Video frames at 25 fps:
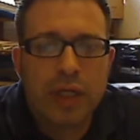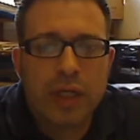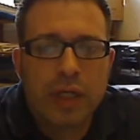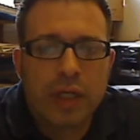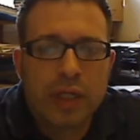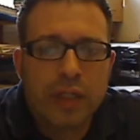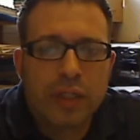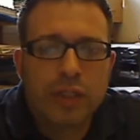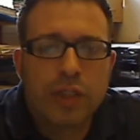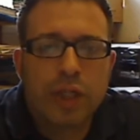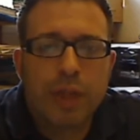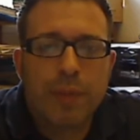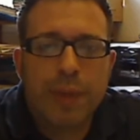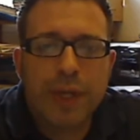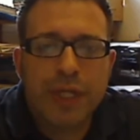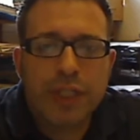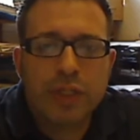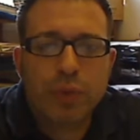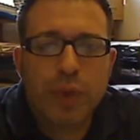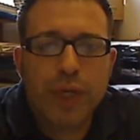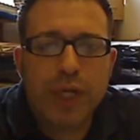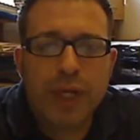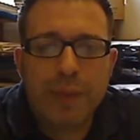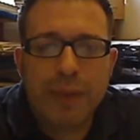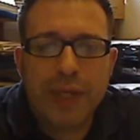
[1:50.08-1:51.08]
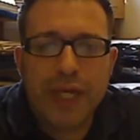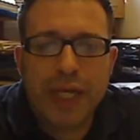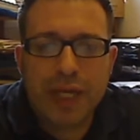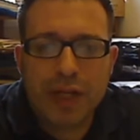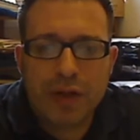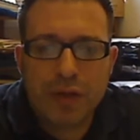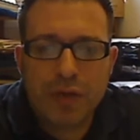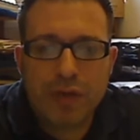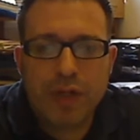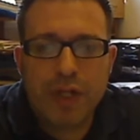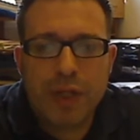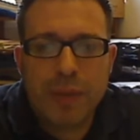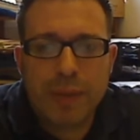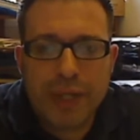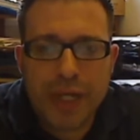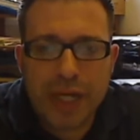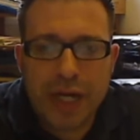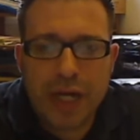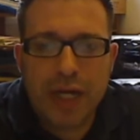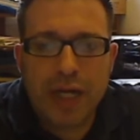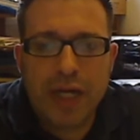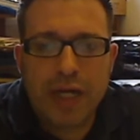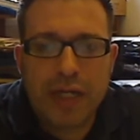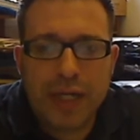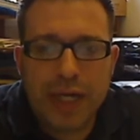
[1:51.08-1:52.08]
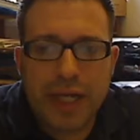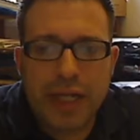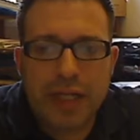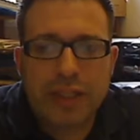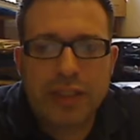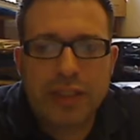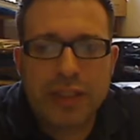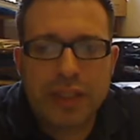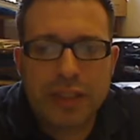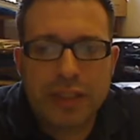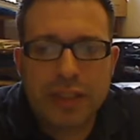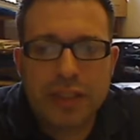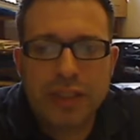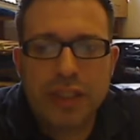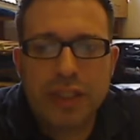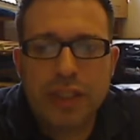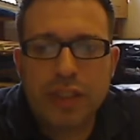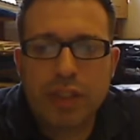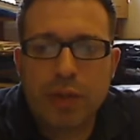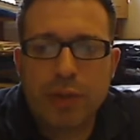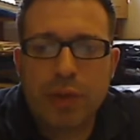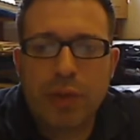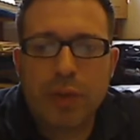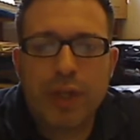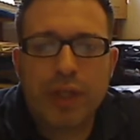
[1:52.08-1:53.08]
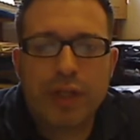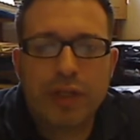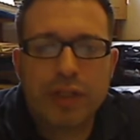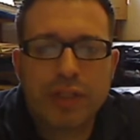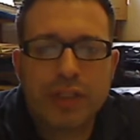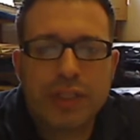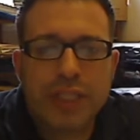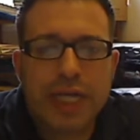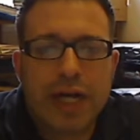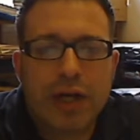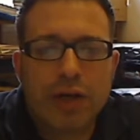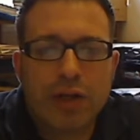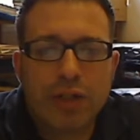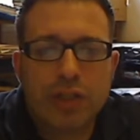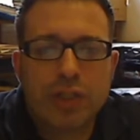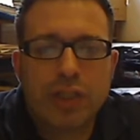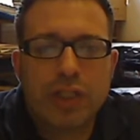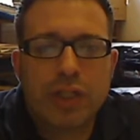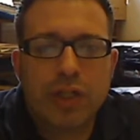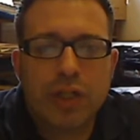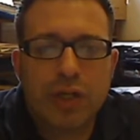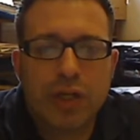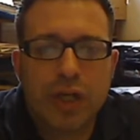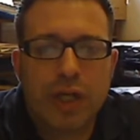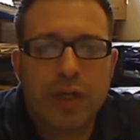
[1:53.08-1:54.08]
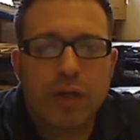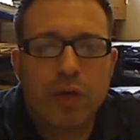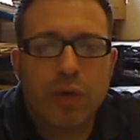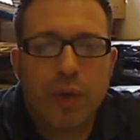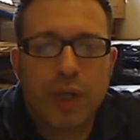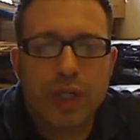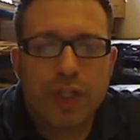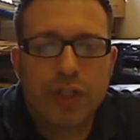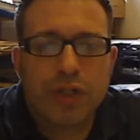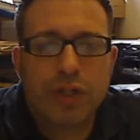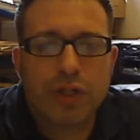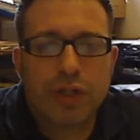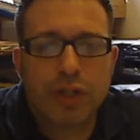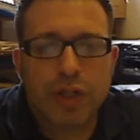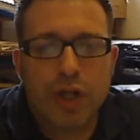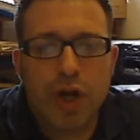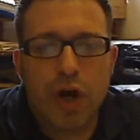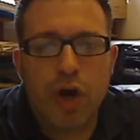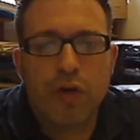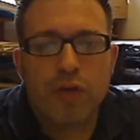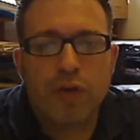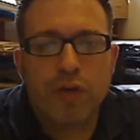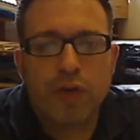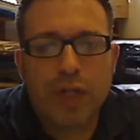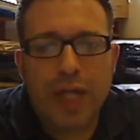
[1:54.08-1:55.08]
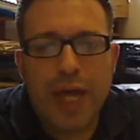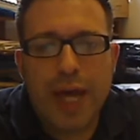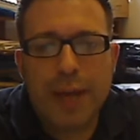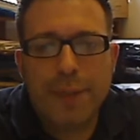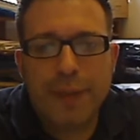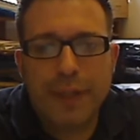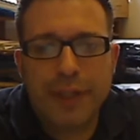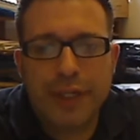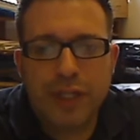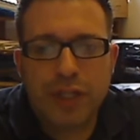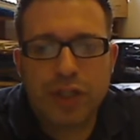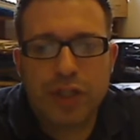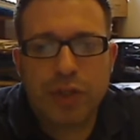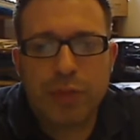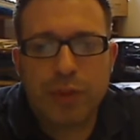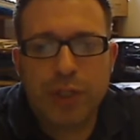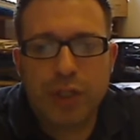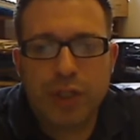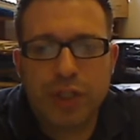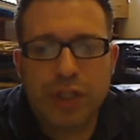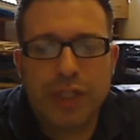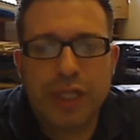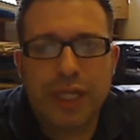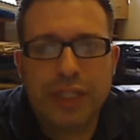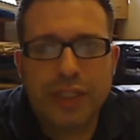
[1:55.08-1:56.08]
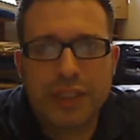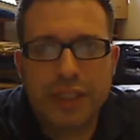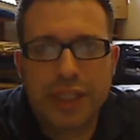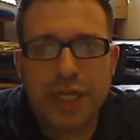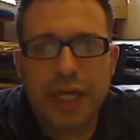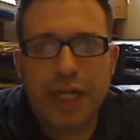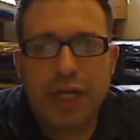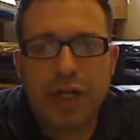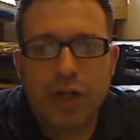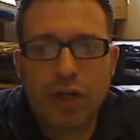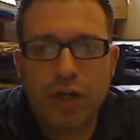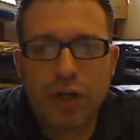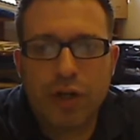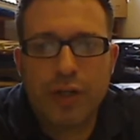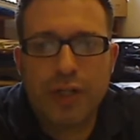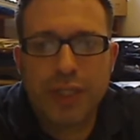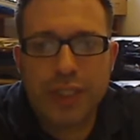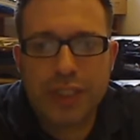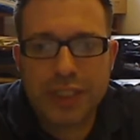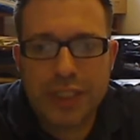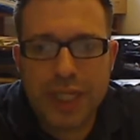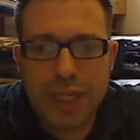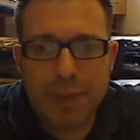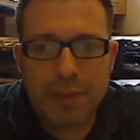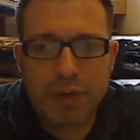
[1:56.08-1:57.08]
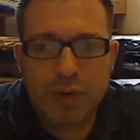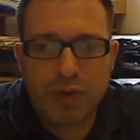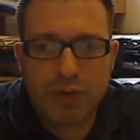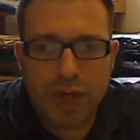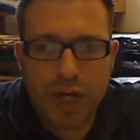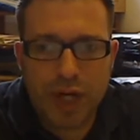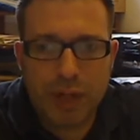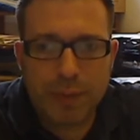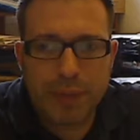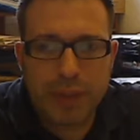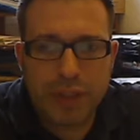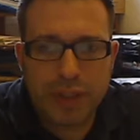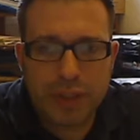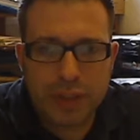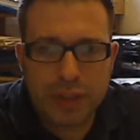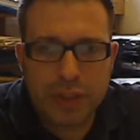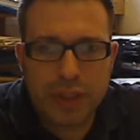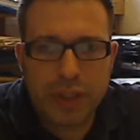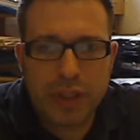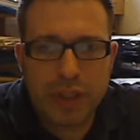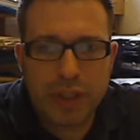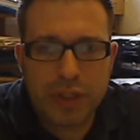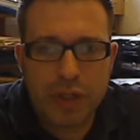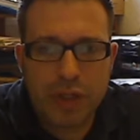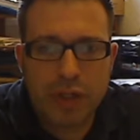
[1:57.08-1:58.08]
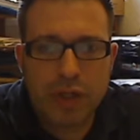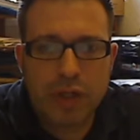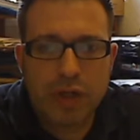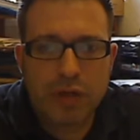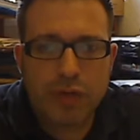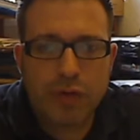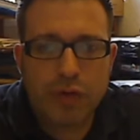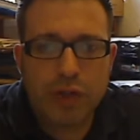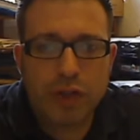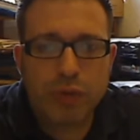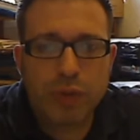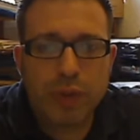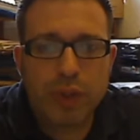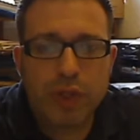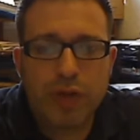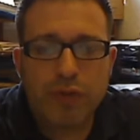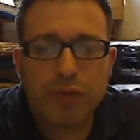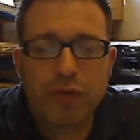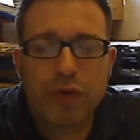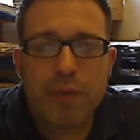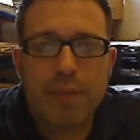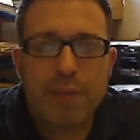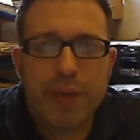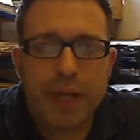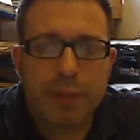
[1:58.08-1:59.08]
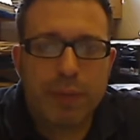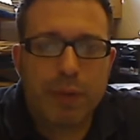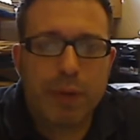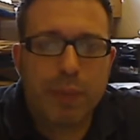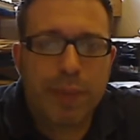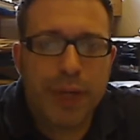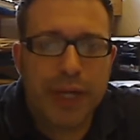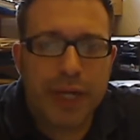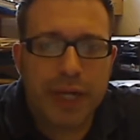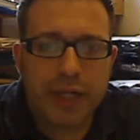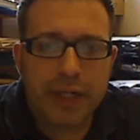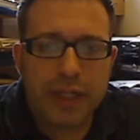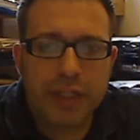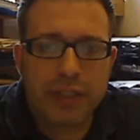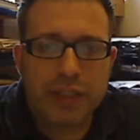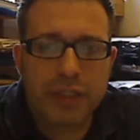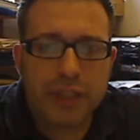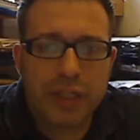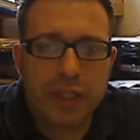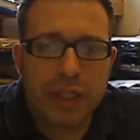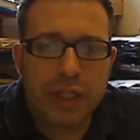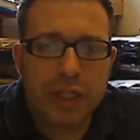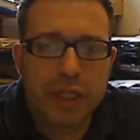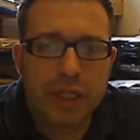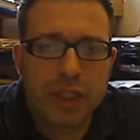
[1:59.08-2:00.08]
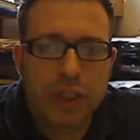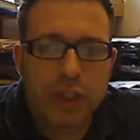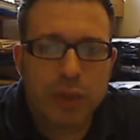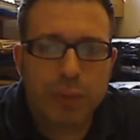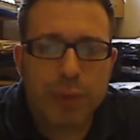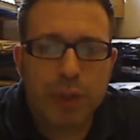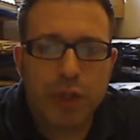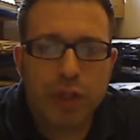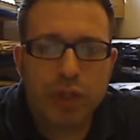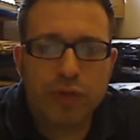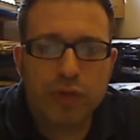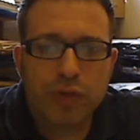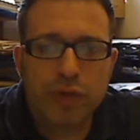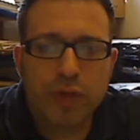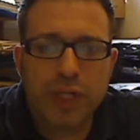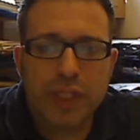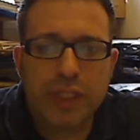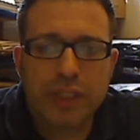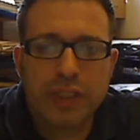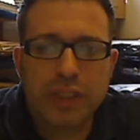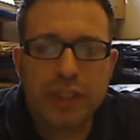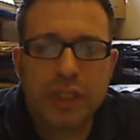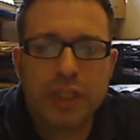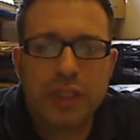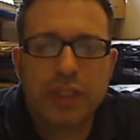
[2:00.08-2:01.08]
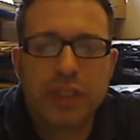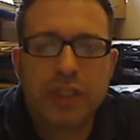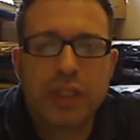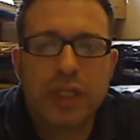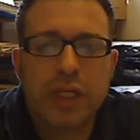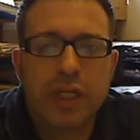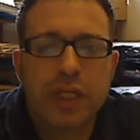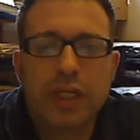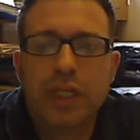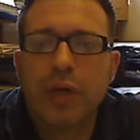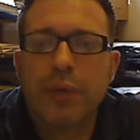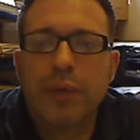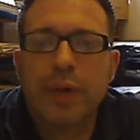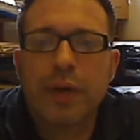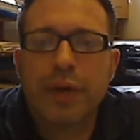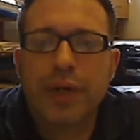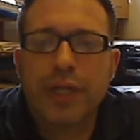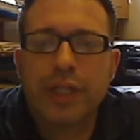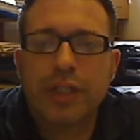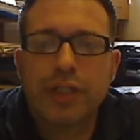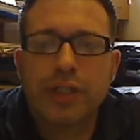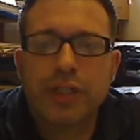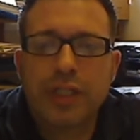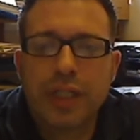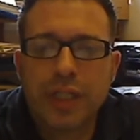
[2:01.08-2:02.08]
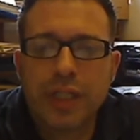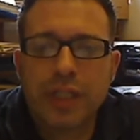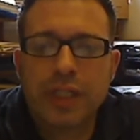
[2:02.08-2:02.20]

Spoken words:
So the best way to begin a phonemic analysis is to determine whether sounds in question are an overlapping distribution, that is, they occur in the same environments. First, we look for minimal pairs. Suppose, for instance, that we are interested in the